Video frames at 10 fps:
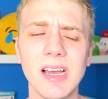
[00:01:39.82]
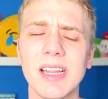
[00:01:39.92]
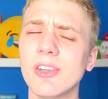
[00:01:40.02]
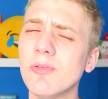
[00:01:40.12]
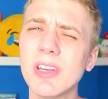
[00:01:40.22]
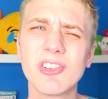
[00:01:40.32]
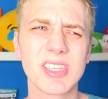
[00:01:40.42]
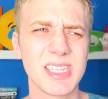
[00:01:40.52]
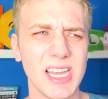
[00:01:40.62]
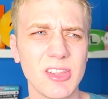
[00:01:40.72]
I don't want to
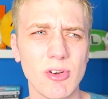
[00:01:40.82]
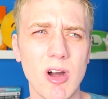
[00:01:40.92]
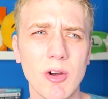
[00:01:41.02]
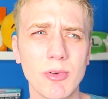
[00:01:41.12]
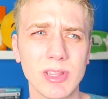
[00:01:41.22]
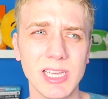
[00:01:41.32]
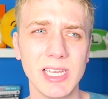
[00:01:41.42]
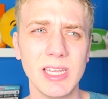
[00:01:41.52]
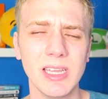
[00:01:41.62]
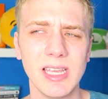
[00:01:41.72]
just stand there awkwardly,
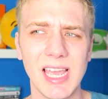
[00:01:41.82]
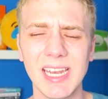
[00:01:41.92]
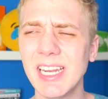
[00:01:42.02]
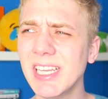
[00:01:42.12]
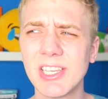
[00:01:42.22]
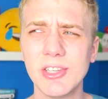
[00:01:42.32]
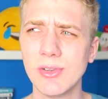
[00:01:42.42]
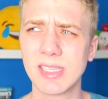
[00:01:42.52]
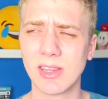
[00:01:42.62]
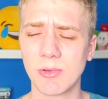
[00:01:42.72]
and I need to
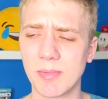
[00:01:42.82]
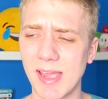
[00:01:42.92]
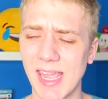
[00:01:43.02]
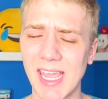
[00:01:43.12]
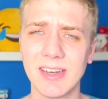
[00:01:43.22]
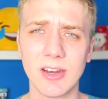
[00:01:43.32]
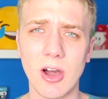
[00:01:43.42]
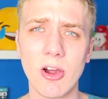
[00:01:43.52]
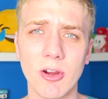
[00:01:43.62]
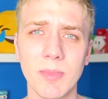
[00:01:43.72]
do something with my hand and
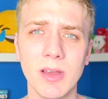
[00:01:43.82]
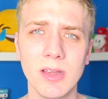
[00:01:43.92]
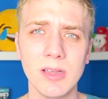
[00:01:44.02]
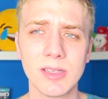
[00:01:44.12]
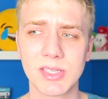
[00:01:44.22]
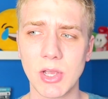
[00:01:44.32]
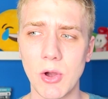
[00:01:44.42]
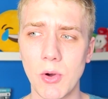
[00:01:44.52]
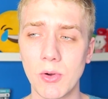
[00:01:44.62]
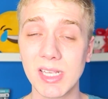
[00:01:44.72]
arm.
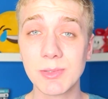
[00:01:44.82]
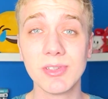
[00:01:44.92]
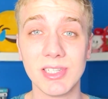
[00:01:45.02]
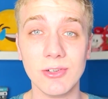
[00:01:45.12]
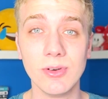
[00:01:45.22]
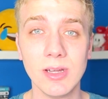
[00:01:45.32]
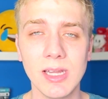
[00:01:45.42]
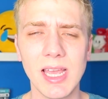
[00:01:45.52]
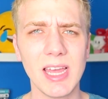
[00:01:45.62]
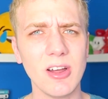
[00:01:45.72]
So this will do.
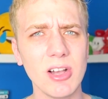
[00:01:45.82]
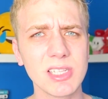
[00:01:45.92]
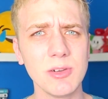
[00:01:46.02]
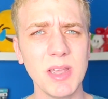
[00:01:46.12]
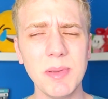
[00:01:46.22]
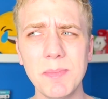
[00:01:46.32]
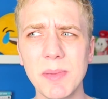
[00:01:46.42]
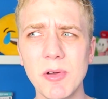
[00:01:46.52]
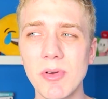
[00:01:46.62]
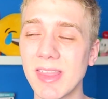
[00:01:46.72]
And also, maybe
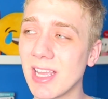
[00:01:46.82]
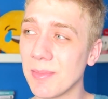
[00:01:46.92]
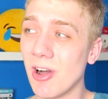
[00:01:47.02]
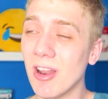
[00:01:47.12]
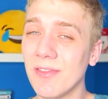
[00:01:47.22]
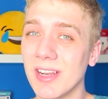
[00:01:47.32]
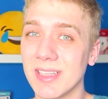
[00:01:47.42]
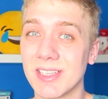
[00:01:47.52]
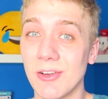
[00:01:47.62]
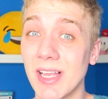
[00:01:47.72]
people will think I'm
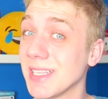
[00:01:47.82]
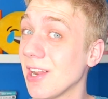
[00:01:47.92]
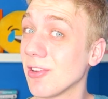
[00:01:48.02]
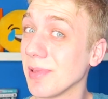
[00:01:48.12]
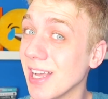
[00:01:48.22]
confident, so that's another